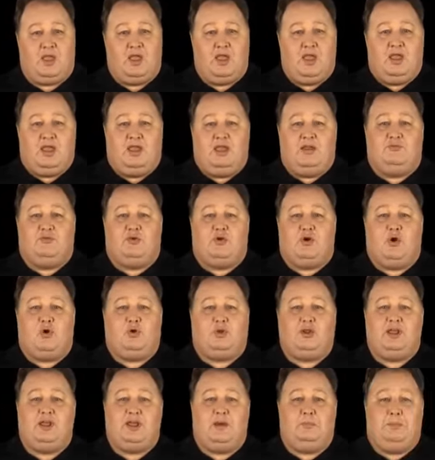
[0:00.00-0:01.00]
If we're
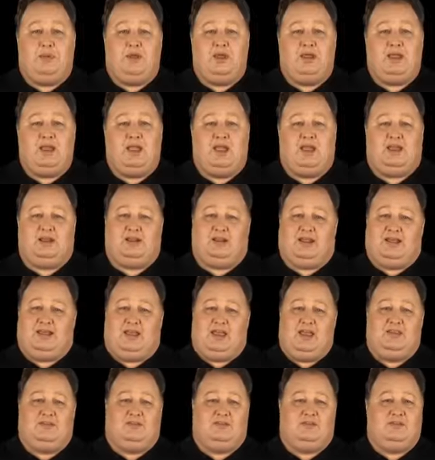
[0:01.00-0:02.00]
holding a big hand like
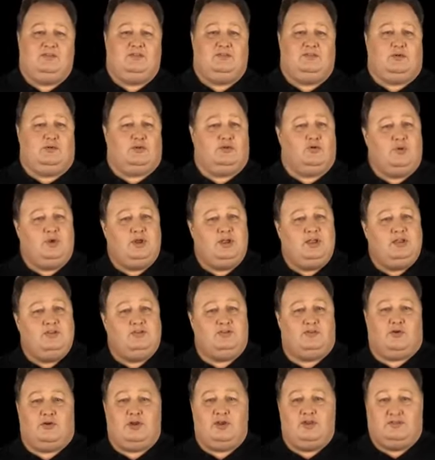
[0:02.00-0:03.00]
aces or
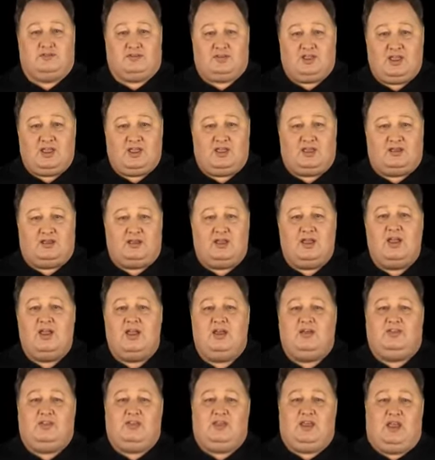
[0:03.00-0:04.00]
queens or ace-king,
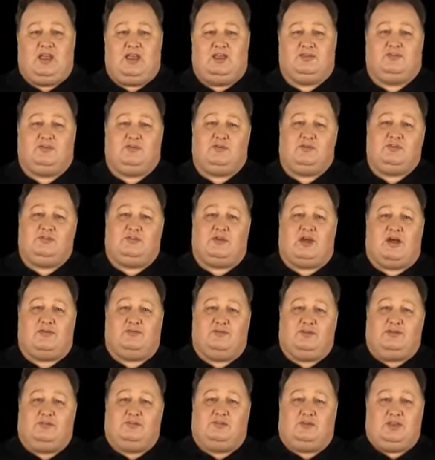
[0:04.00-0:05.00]
the answer is
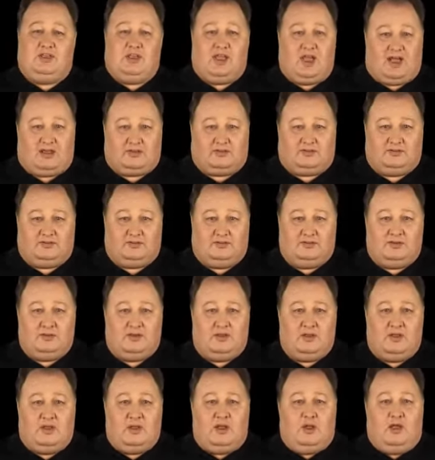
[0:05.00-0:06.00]
obviously yes.
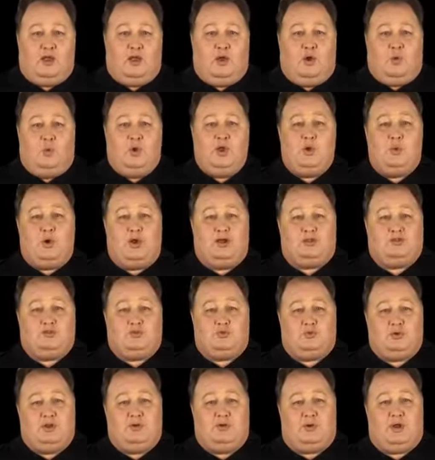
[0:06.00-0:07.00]
We want to
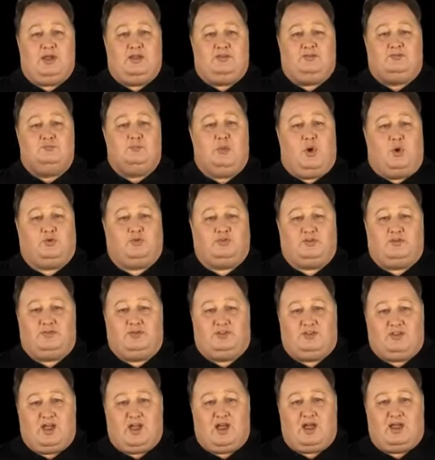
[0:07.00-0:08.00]
re-raise most of the
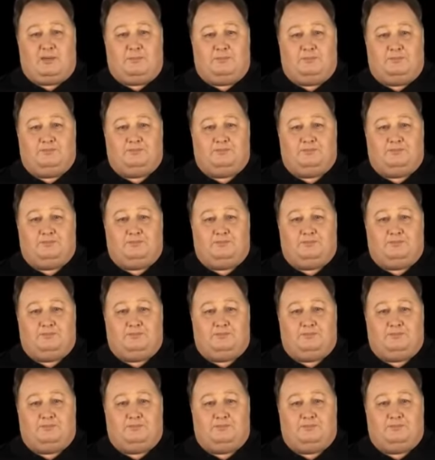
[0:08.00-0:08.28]
time.